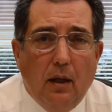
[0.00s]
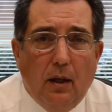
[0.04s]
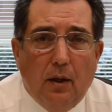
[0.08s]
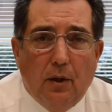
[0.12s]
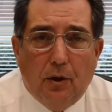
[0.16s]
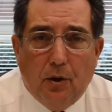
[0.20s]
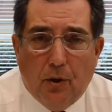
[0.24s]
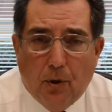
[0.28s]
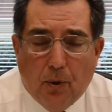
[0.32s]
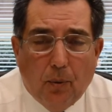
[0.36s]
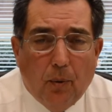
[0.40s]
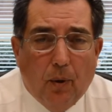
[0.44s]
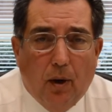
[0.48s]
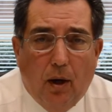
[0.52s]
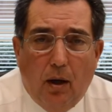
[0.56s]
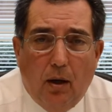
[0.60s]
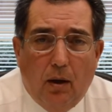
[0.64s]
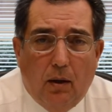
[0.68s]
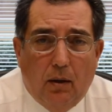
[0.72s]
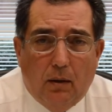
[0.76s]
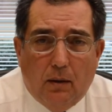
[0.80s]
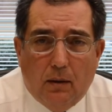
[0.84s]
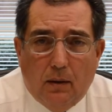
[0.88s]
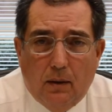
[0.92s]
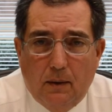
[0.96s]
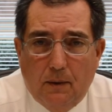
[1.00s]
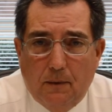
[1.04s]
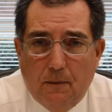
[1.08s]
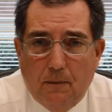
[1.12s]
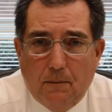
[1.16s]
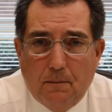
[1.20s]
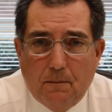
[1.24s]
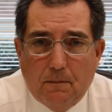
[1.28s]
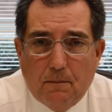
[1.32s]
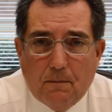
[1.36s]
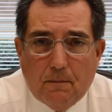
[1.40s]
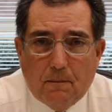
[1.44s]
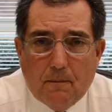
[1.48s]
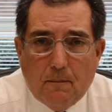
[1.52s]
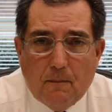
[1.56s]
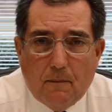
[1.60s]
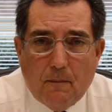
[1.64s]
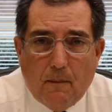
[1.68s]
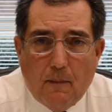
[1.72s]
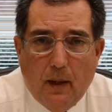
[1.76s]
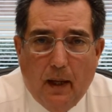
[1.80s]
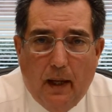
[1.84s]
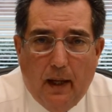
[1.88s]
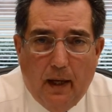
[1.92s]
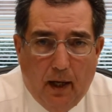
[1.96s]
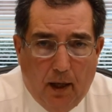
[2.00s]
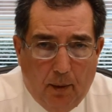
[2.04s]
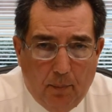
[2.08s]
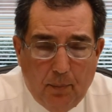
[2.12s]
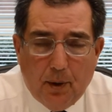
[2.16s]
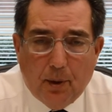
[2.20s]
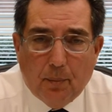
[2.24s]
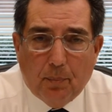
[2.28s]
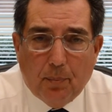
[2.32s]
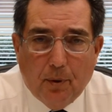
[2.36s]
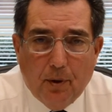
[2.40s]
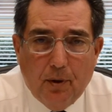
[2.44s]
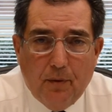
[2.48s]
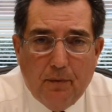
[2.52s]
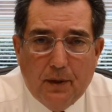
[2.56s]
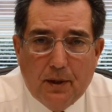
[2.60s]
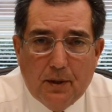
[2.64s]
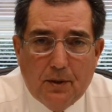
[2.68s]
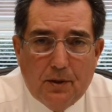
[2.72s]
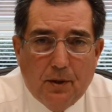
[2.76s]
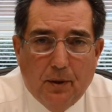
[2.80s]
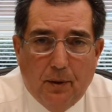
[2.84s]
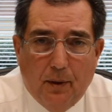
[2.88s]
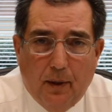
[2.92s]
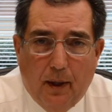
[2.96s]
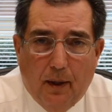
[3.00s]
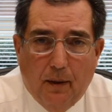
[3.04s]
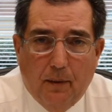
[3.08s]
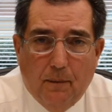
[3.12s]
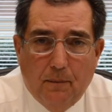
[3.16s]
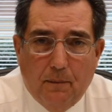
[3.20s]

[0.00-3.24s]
you're wrong. And I'm going to prove it to you.